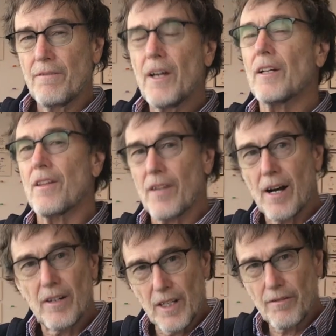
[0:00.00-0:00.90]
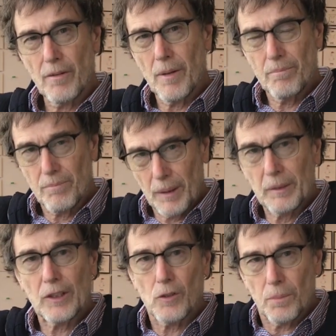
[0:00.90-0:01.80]
fairly thoroughly from a
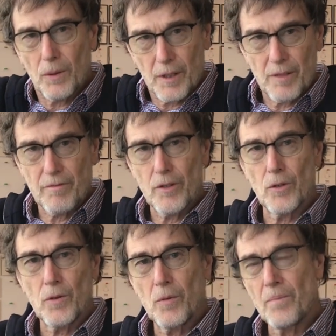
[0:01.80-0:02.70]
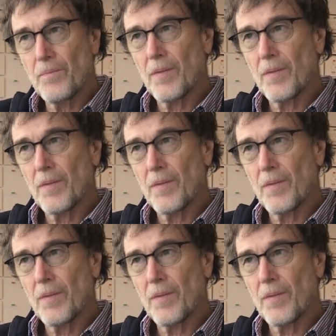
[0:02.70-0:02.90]
biblical point of view